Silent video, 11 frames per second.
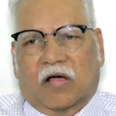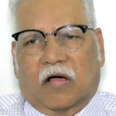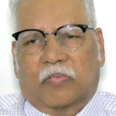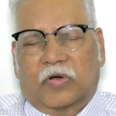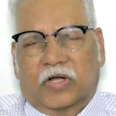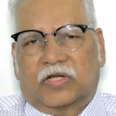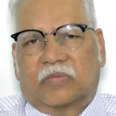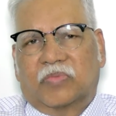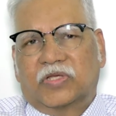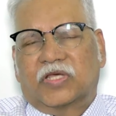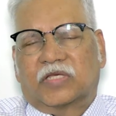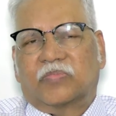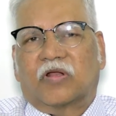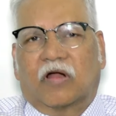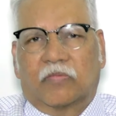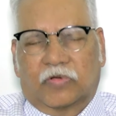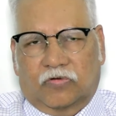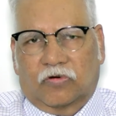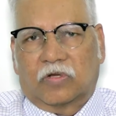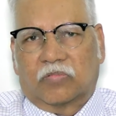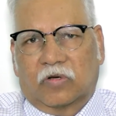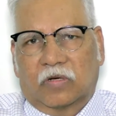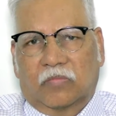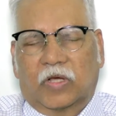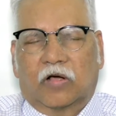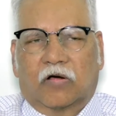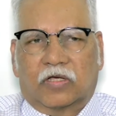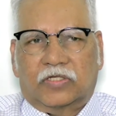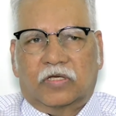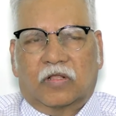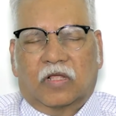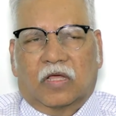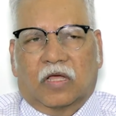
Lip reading: operation BCS may not be suitable, because